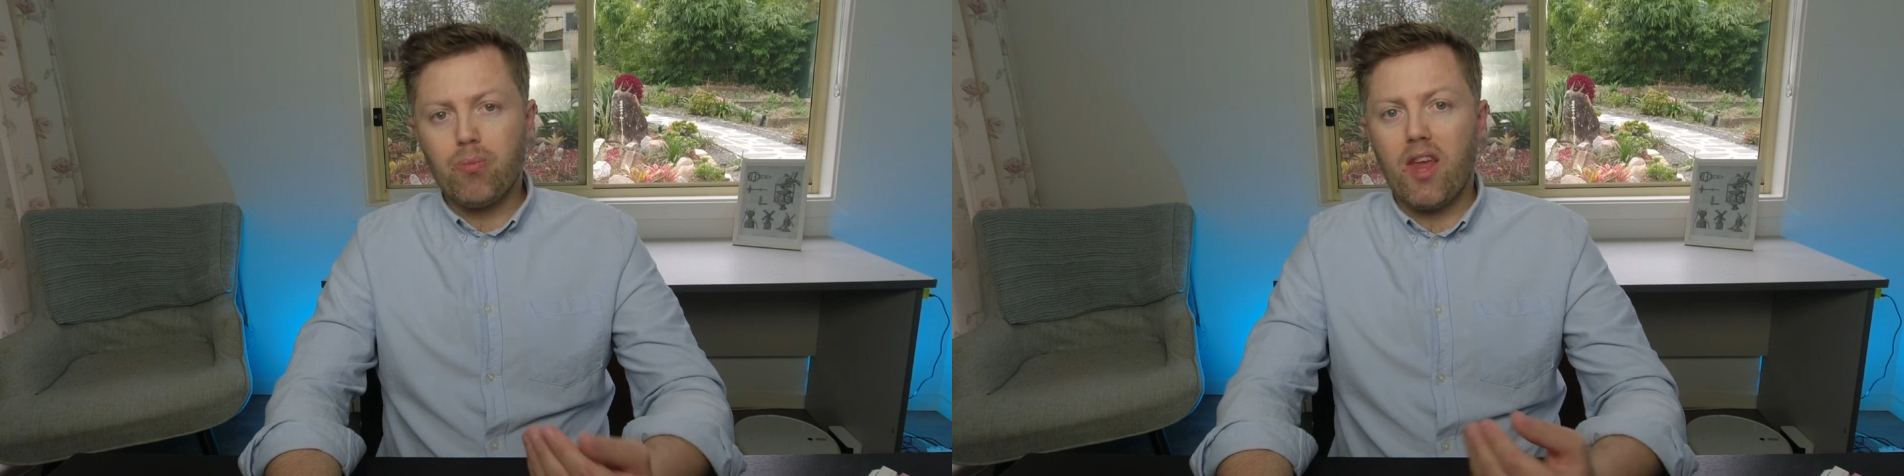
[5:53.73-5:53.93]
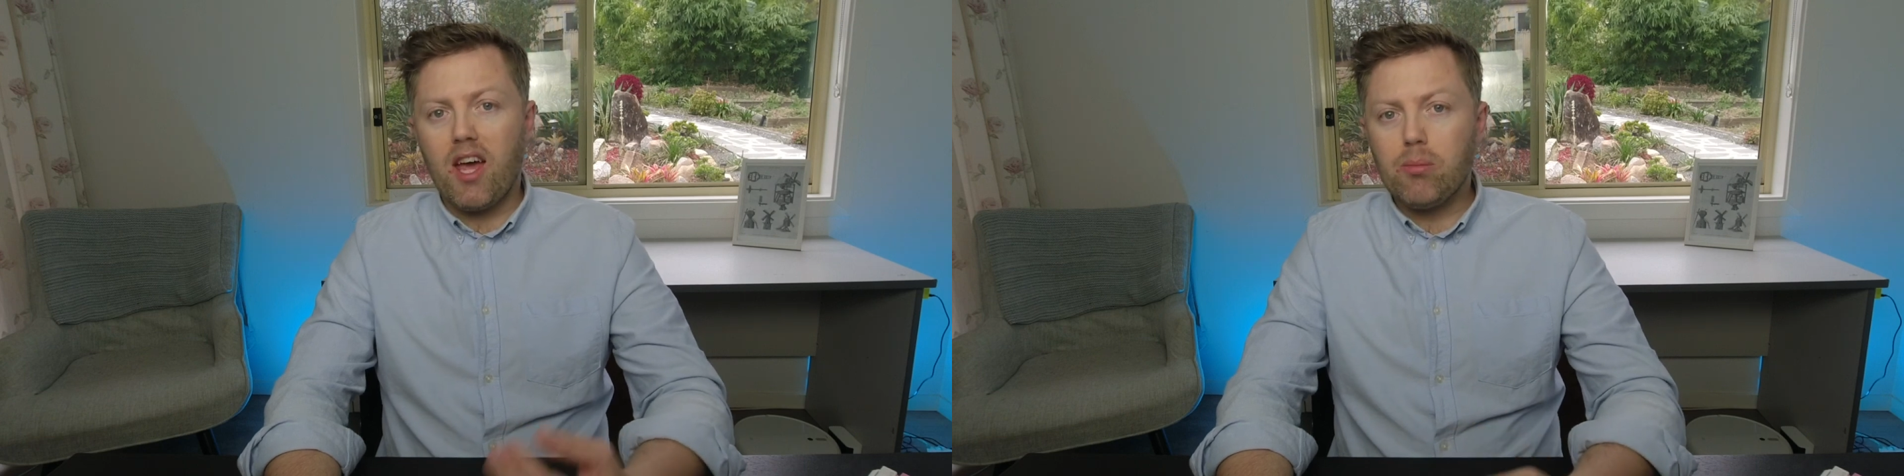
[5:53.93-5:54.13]

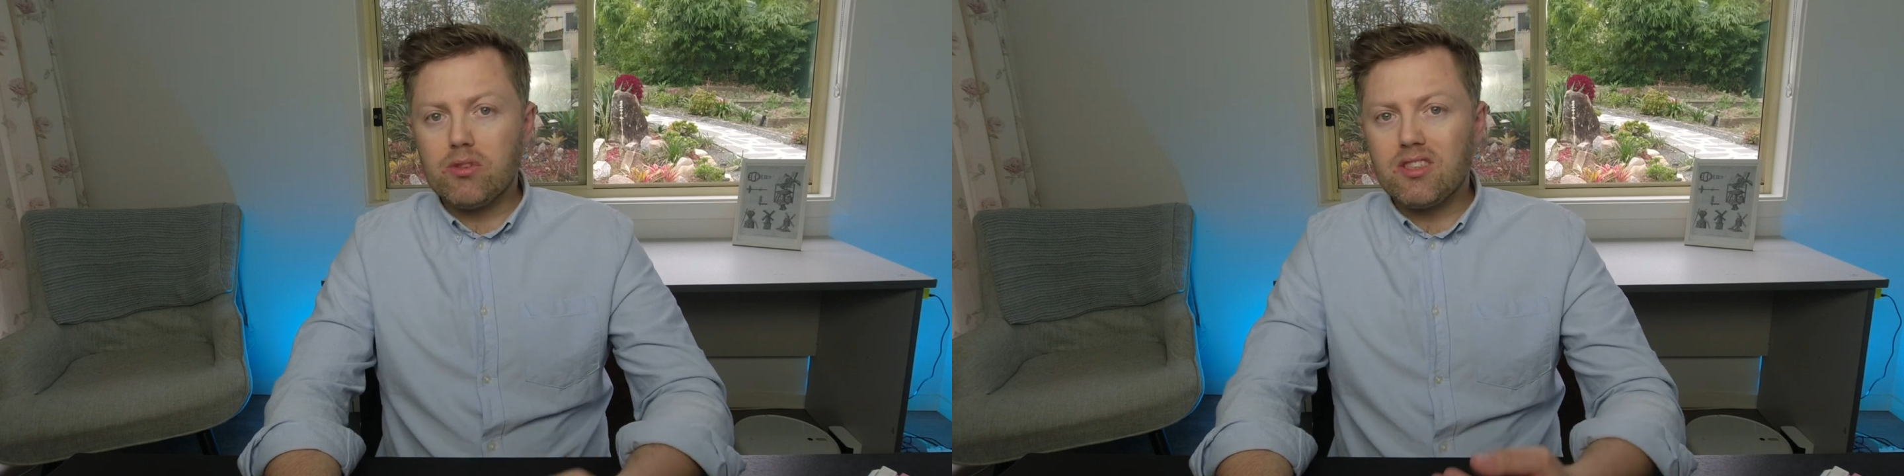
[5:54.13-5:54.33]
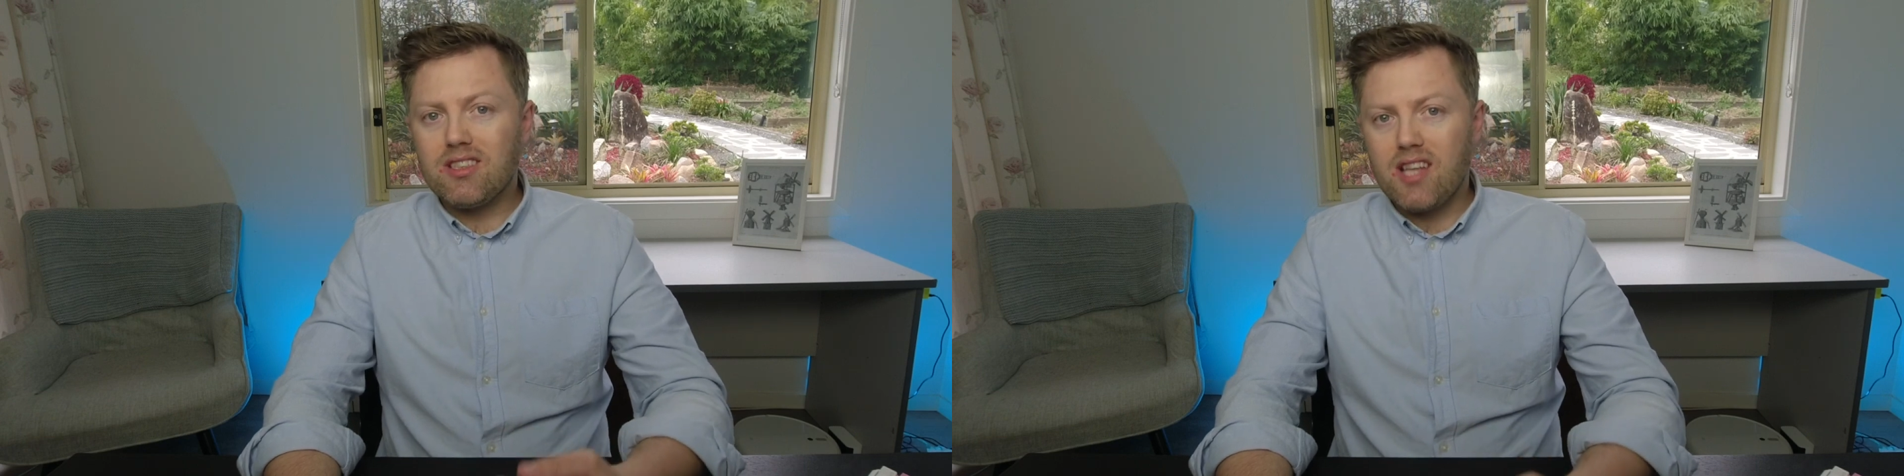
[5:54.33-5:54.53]
able
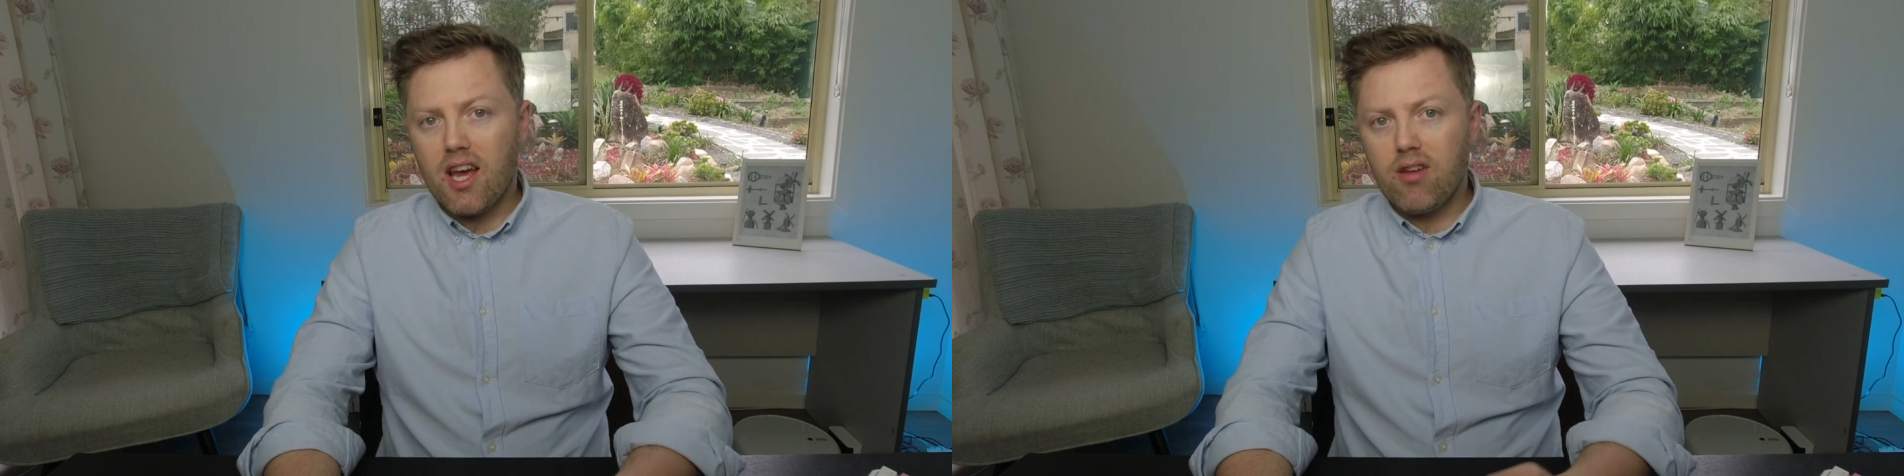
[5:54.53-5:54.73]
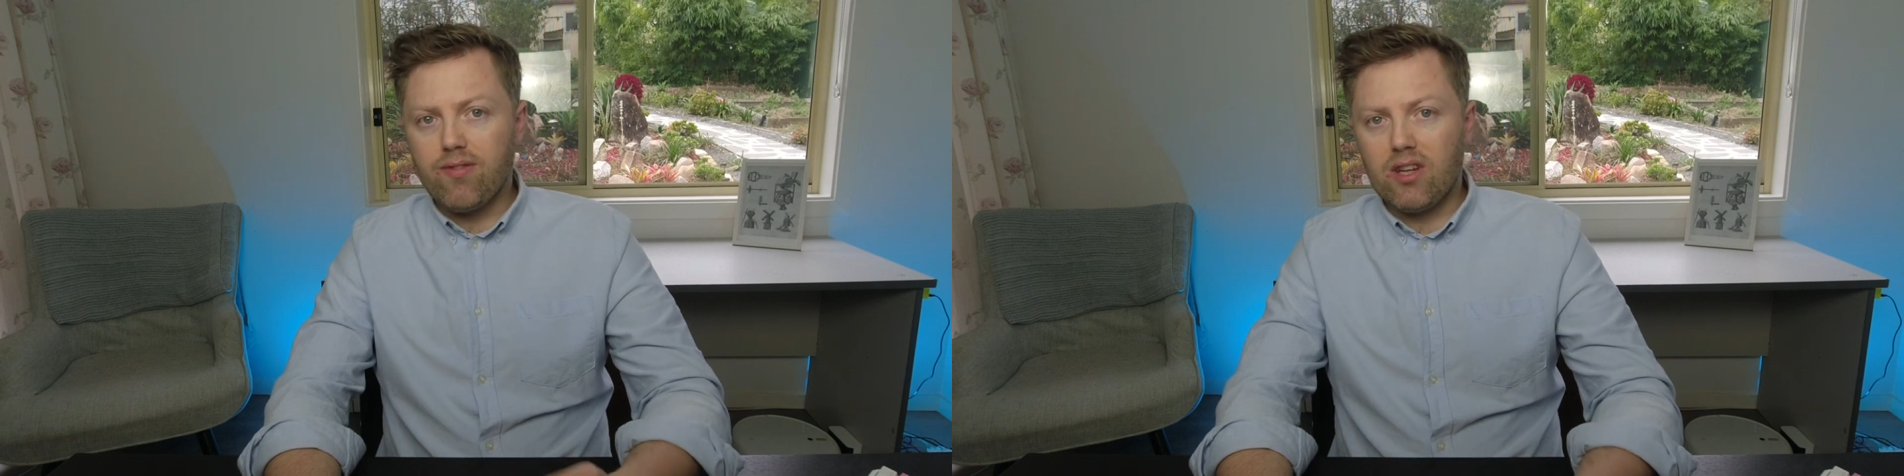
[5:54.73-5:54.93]
to
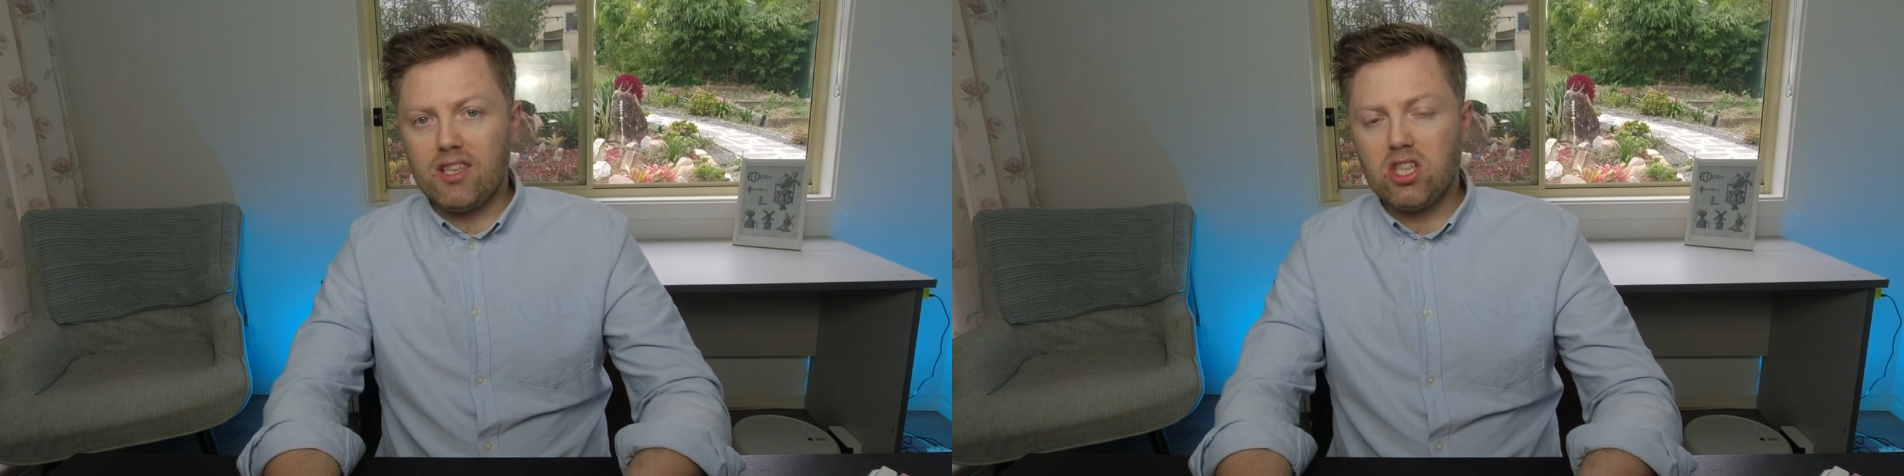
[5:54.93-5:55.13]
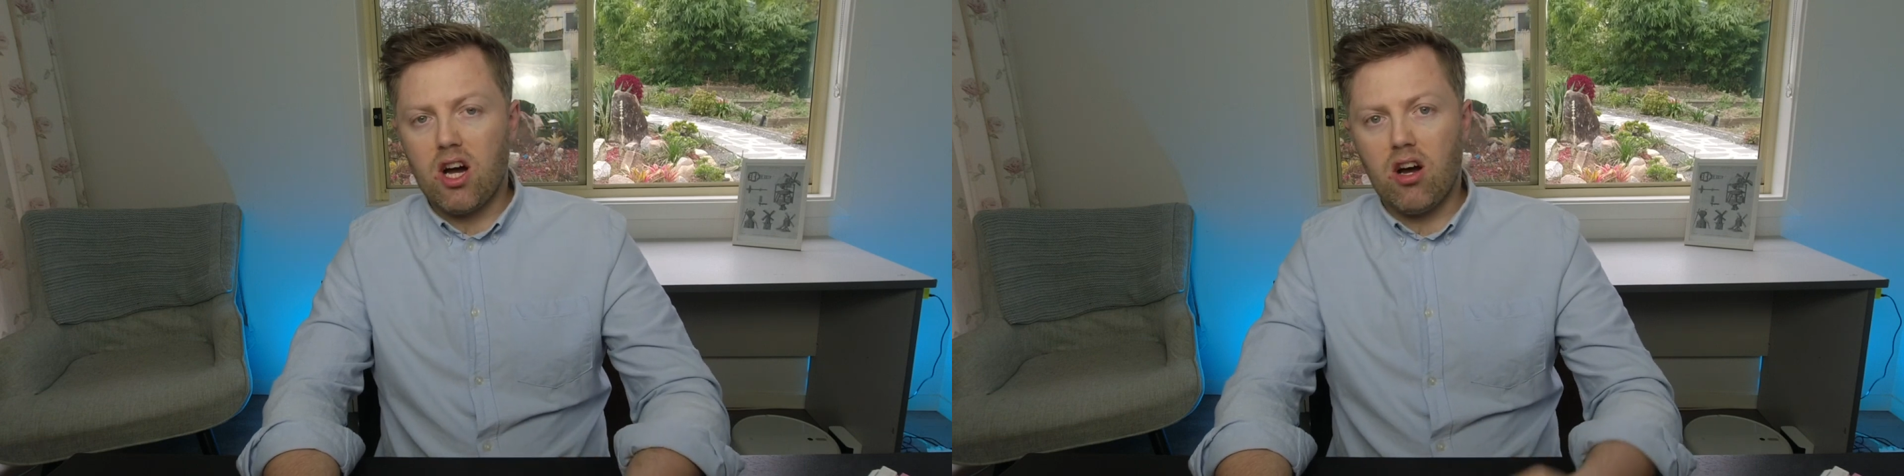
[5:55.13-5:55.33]
stay fully
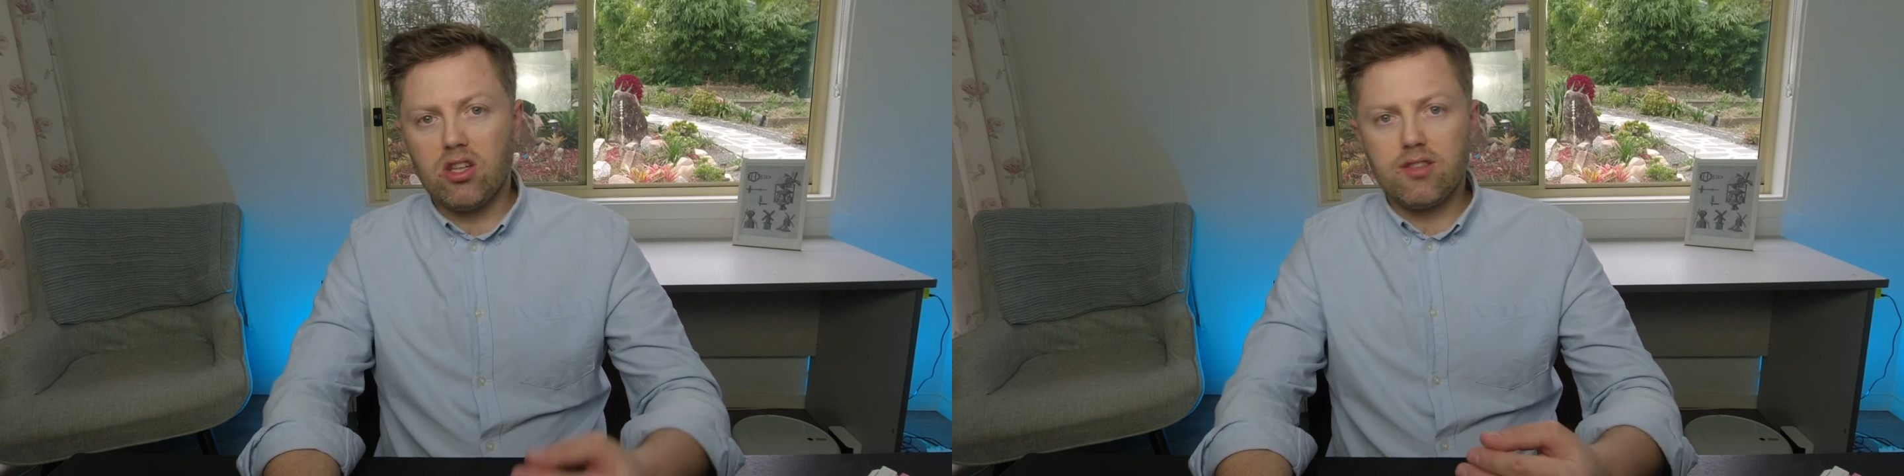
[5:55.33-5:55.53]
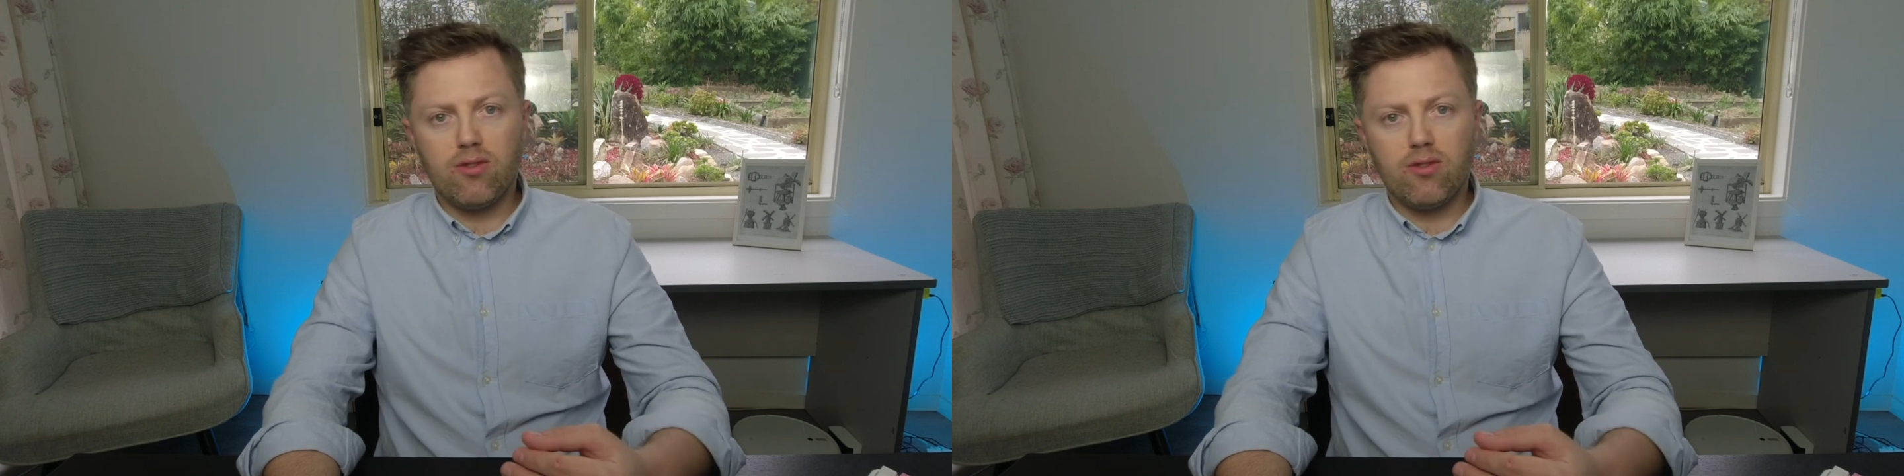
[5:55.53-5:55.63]
charged